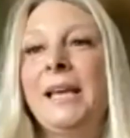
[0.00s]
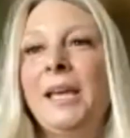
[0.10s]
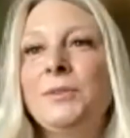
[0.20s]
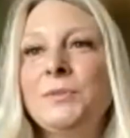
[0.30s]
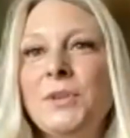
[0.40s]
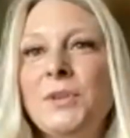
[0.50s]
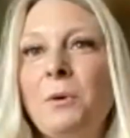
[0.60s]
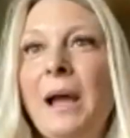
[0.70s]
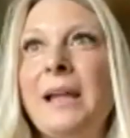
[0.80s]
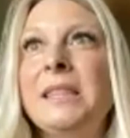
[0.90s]
And
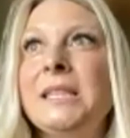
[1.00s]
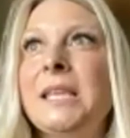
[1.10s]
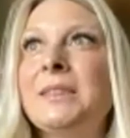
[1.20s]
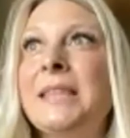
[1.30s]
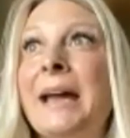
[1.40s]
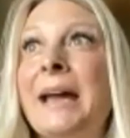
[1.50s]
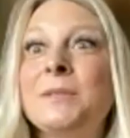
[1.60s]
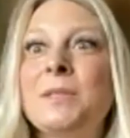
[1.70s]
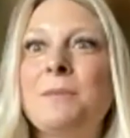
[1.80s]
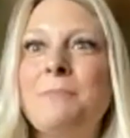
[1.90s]
so I think that that
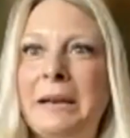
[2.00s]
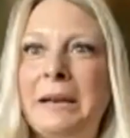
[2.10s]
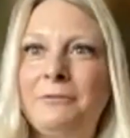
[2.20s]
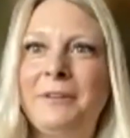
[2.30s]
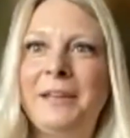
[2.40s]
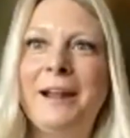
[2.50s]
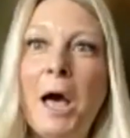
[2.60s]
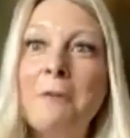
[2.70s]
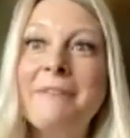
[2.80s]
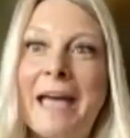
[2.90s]
is the benefit
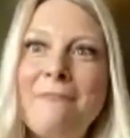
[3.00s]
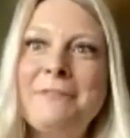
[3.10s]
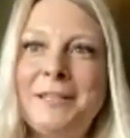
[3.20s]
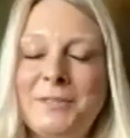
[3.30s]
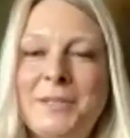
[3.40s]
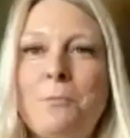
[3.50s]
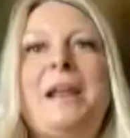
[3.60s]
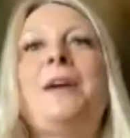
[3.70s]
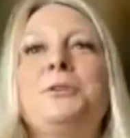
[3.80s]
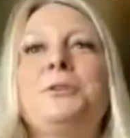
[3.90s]
of having
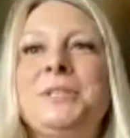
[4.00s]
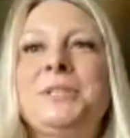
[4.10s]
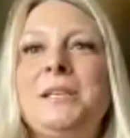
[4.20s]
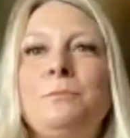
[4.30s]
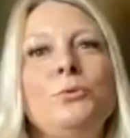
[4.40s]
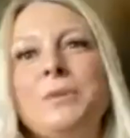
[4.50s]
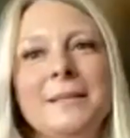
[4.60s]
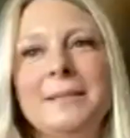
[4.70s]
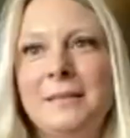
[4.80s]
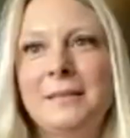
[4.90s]
someone on your team who
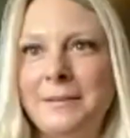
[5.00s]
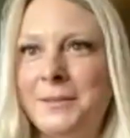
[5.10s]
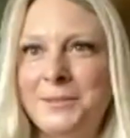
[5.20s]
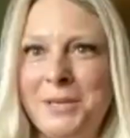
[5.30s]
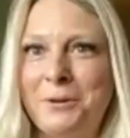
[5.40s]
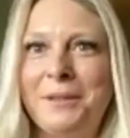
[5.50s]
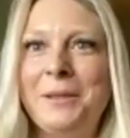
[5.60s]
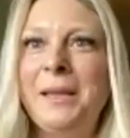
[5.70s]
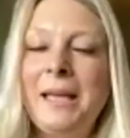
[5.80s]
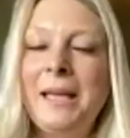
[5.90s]
doesn't necessarily